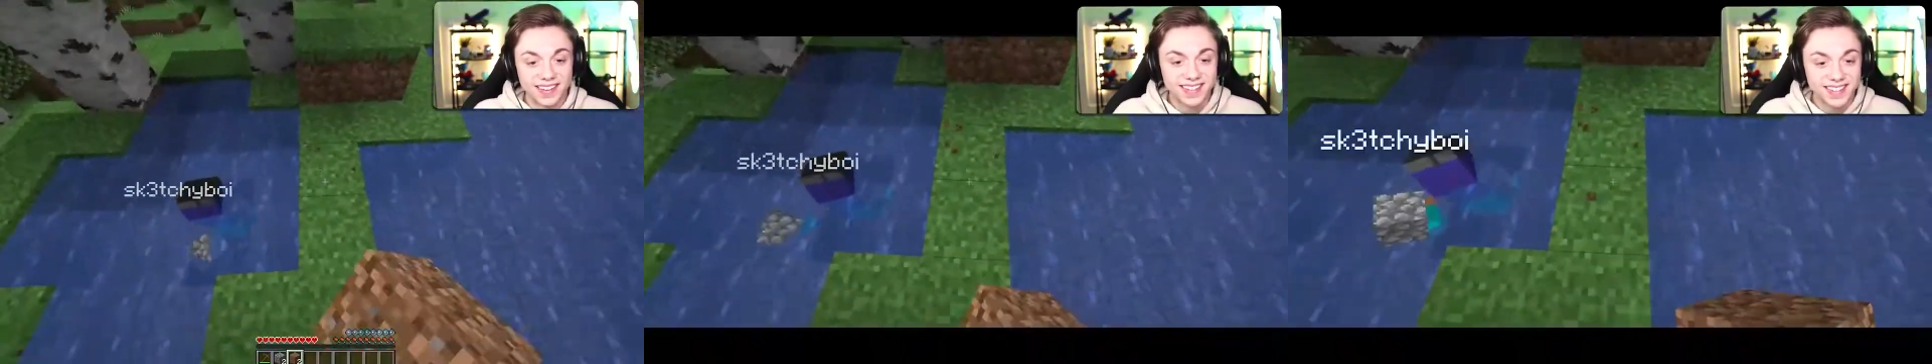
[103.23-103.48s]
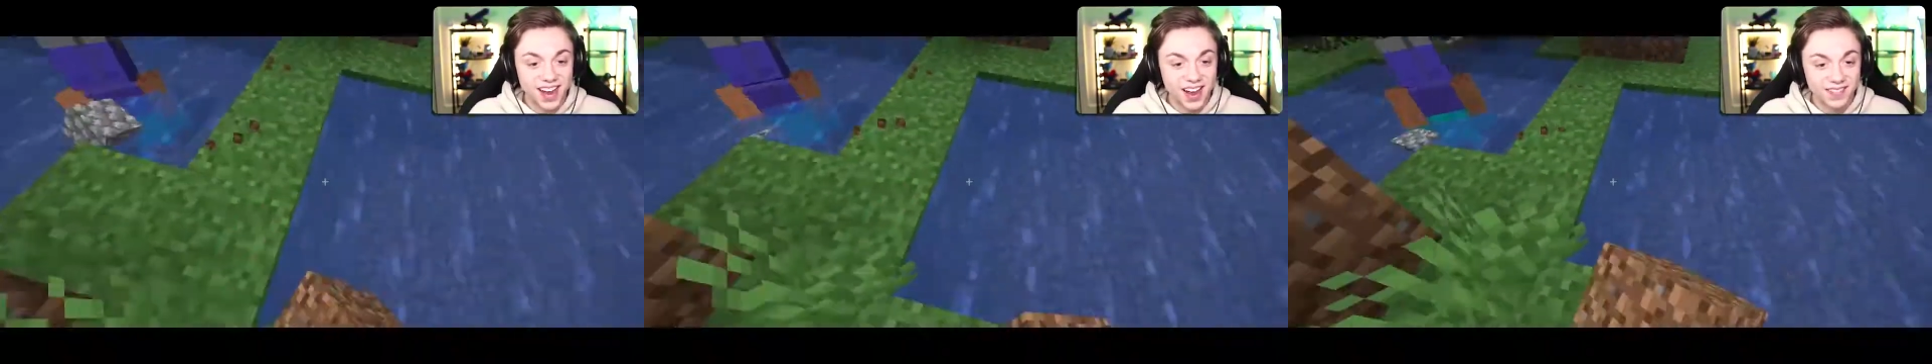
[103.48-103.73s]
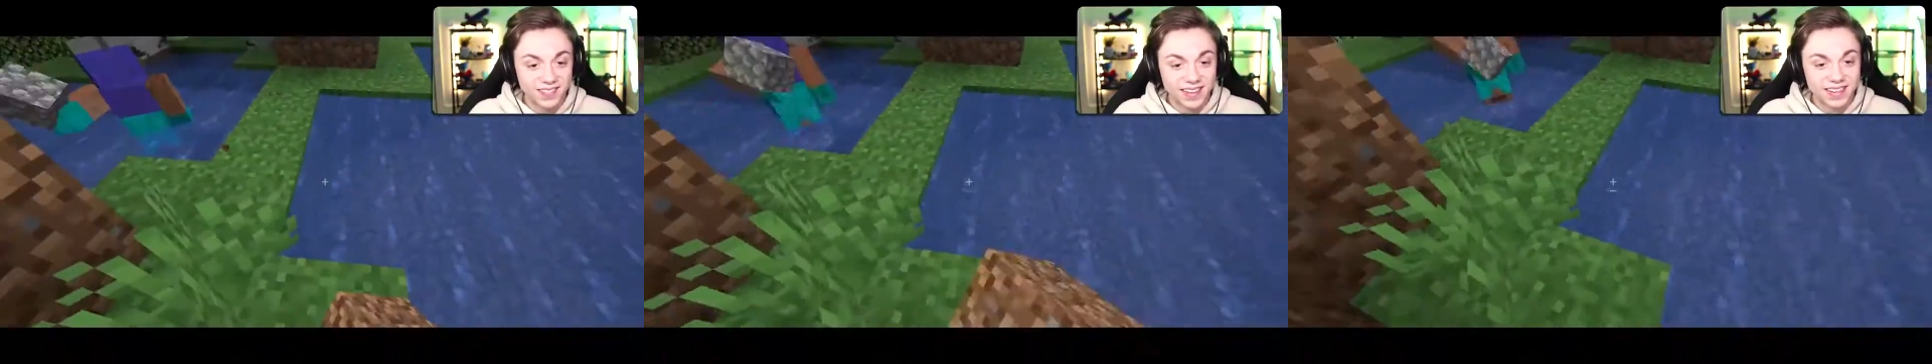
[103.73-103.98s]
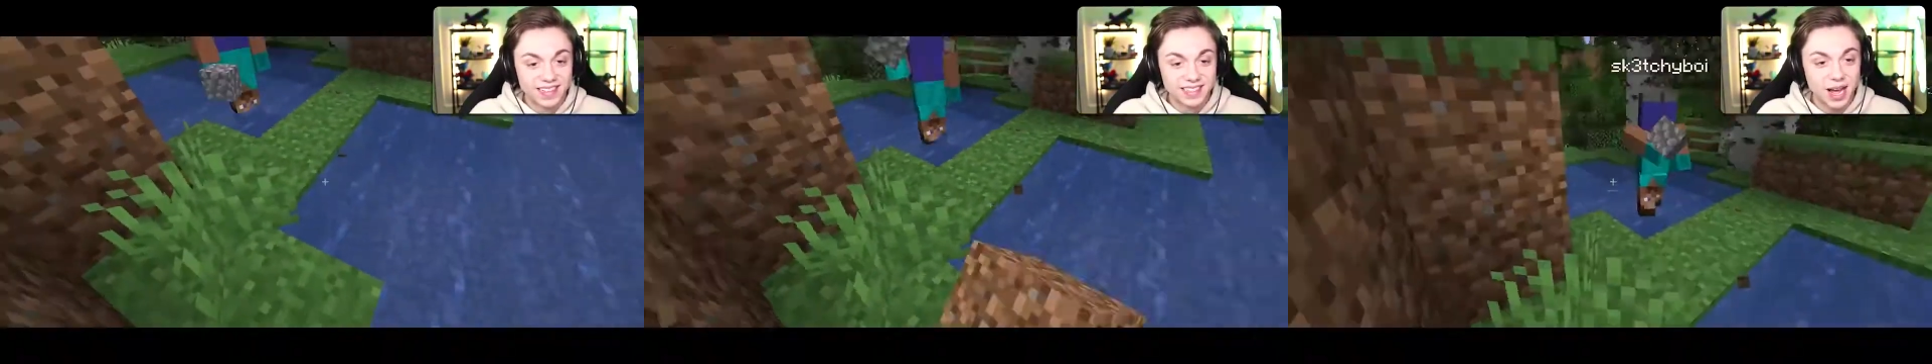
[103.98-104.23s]
Stop.
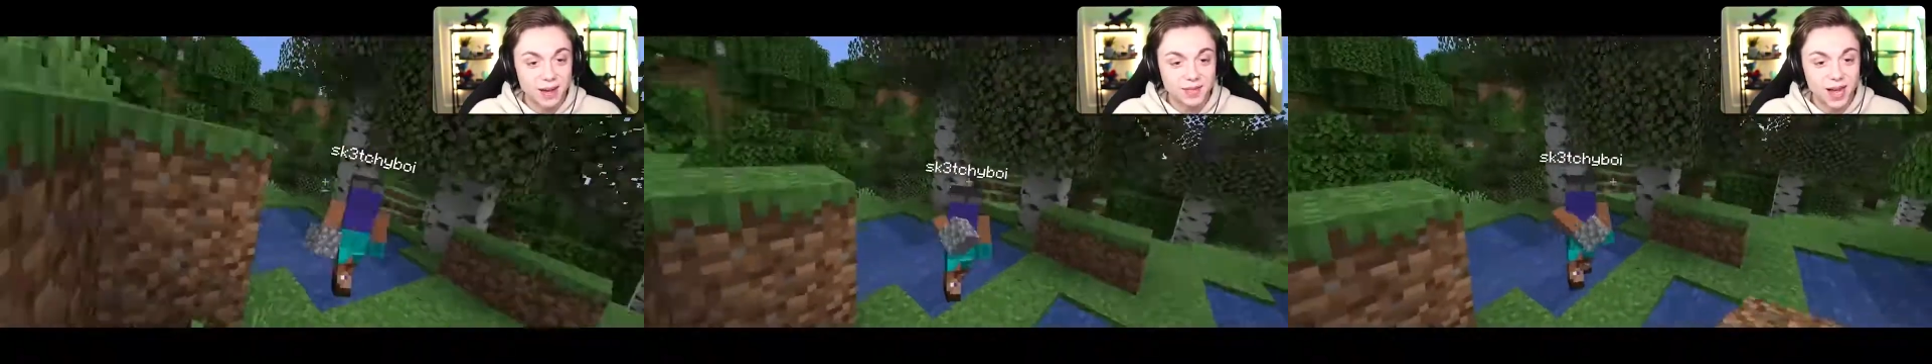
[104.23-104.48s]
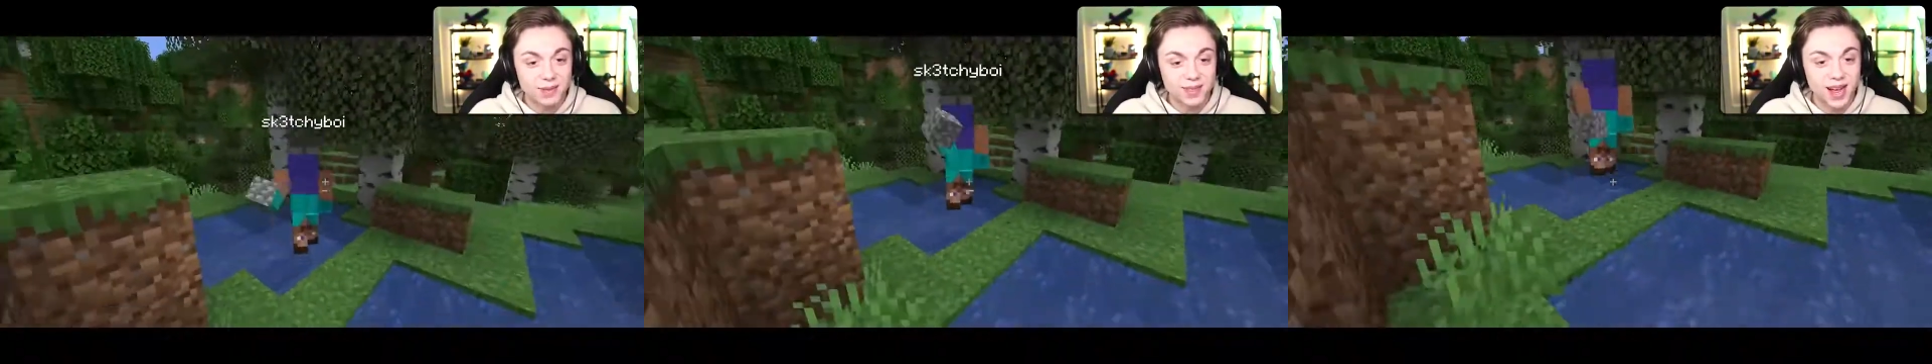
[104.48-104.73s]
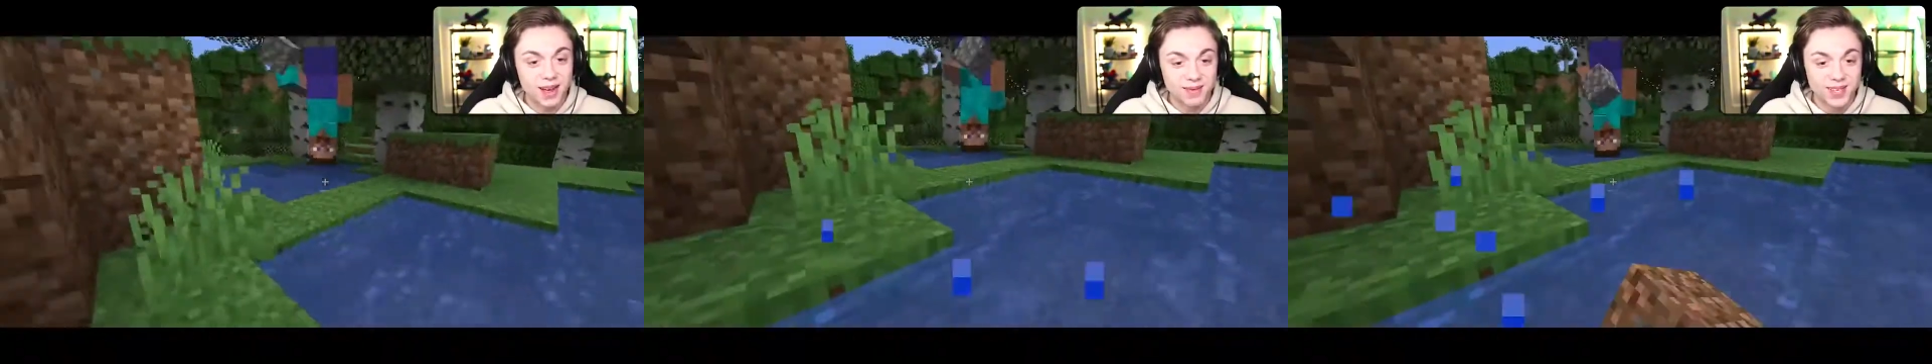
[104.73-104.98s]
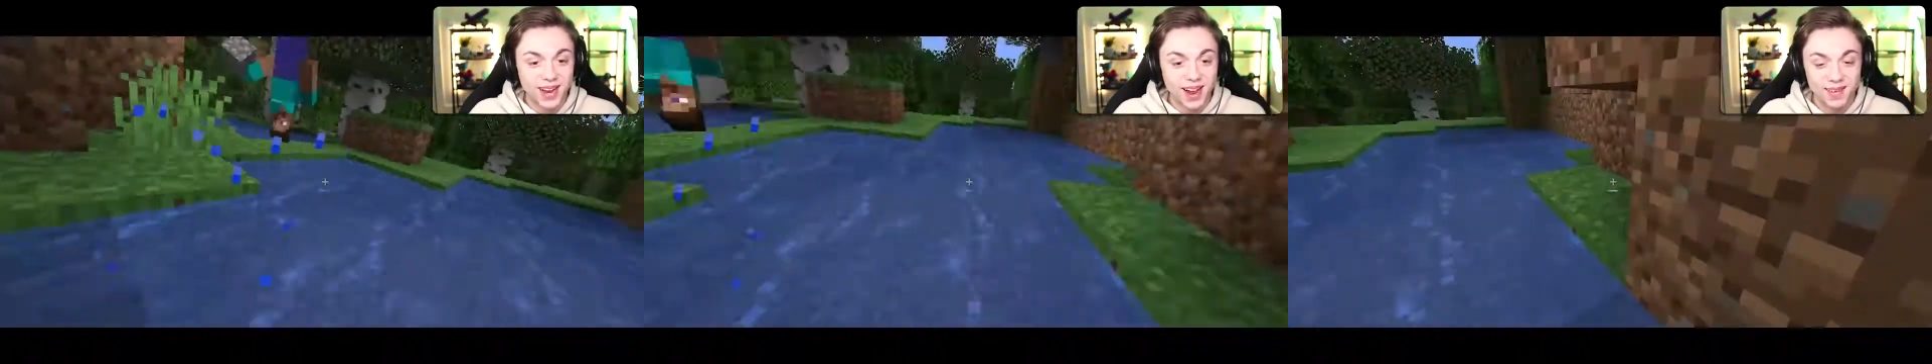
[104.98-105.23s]
Stop, stop, stop,
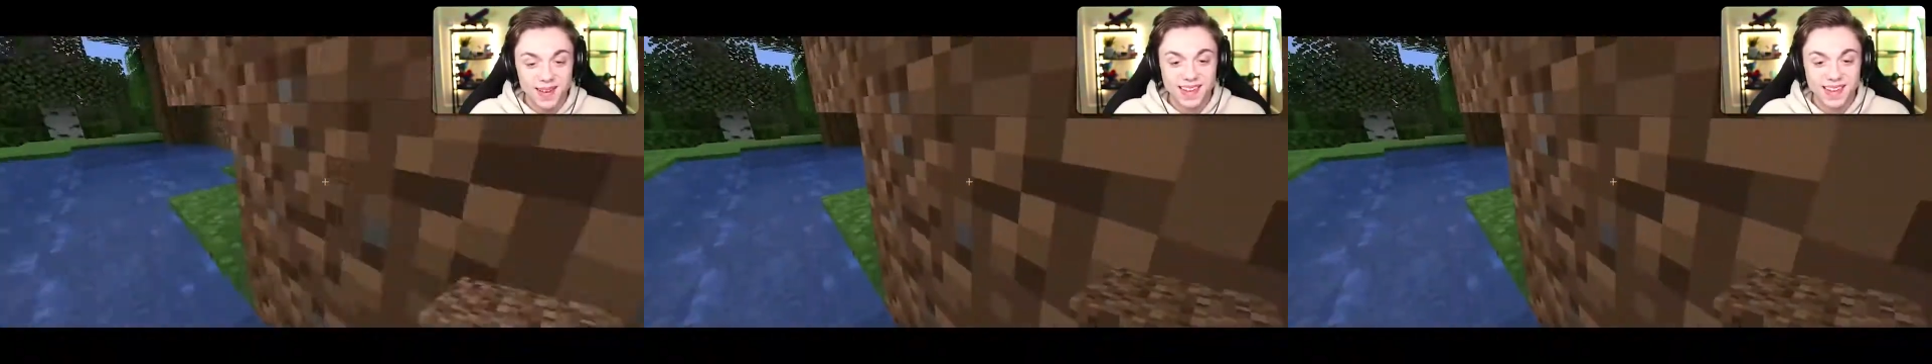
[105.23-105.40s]
stop.